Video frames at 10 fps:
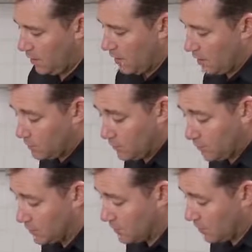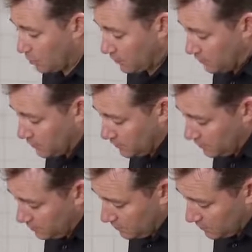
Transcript: And as we've used the double filter,